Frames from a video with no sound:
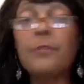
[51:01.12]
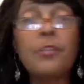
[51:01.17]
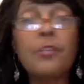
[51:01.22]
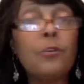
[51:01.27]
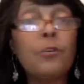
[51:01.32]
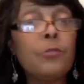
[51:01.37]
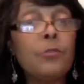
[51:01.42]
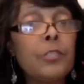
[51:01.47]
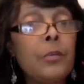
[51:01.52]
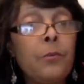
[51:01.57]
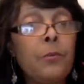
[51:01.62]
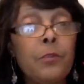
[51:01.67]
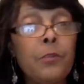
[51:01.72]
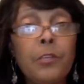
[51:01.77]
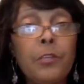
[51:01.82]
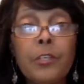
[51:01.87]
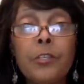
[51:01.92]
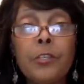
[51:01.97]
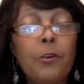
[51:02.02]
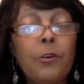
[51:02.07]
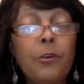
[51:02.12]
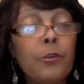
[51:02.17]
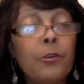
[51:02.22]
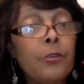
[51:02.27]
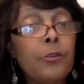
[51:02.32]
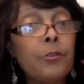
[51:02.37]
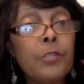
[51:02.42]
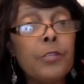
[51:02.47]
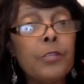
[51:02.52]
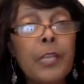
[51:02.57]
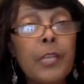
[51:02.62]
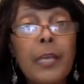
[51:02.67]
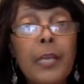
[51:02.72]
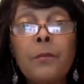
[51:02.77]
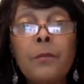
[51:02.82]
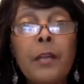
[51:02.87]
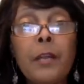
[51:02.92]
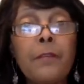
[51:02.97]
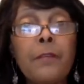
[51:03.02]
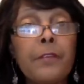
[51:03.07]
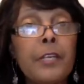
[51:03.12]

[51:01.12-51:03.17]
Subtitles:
said, well, look, you're thin or whatever.